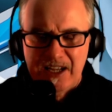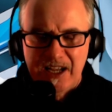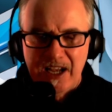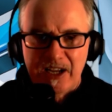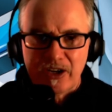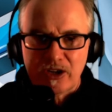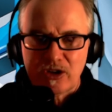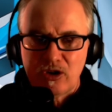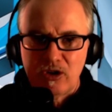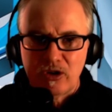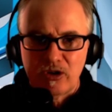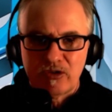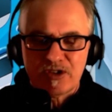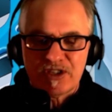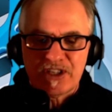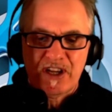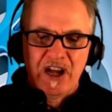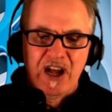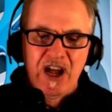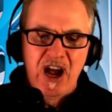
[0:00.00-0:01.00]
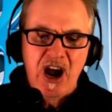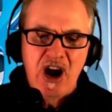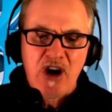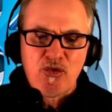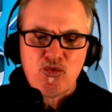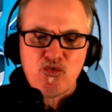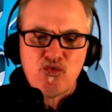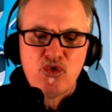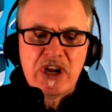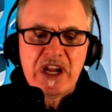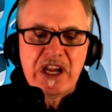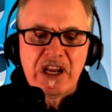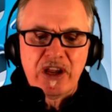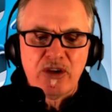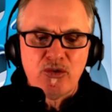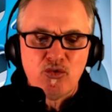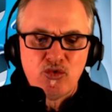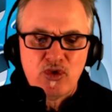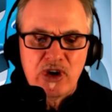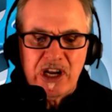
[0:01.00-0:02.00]
and the colours are
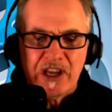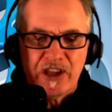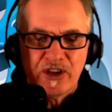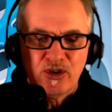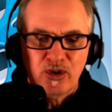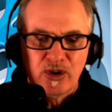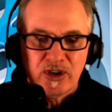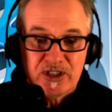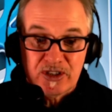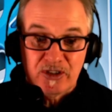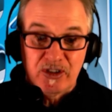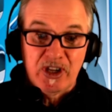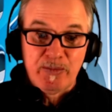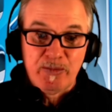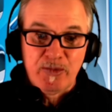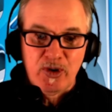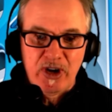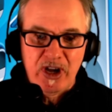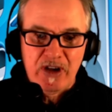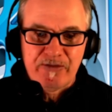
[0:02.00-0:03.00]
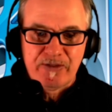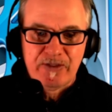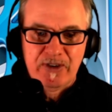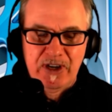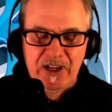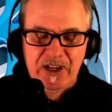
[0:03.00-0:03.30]
really, really good. Sorry, I'm going off